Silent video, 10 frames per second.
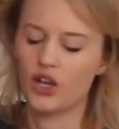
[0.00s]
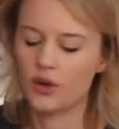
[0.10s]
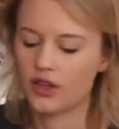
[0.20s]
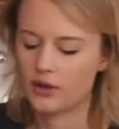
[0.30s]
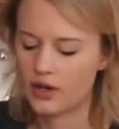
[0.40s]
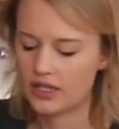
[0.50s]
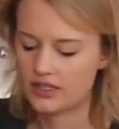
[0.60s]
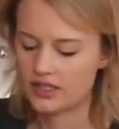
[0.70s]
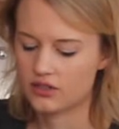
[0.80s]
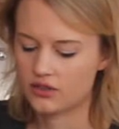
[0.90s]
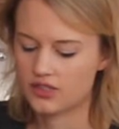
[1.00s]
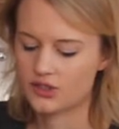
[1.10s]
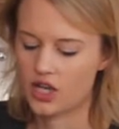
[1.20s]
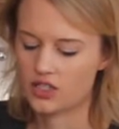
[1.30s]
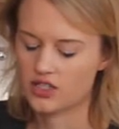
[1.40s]
otherwise it'll
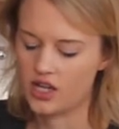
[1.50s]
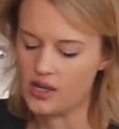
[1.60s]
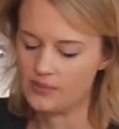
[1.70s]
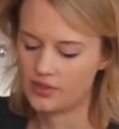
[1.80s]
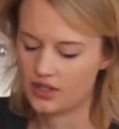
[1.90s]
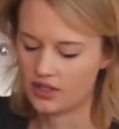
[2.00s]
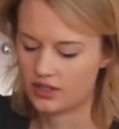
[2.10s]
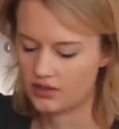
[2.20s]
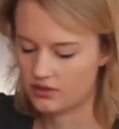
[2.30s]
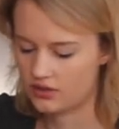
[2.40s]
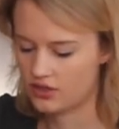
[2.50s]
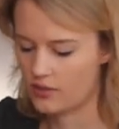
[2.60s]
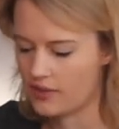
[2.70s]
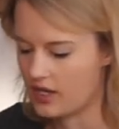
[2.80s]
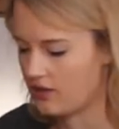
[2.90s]
slosh up and
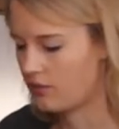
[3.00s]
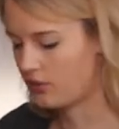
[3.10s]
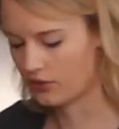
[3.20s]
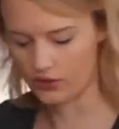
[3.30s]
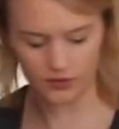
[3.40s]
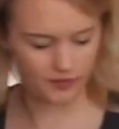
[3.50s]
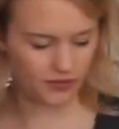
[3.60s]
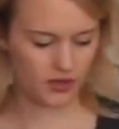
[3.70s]
jump out of the bowl.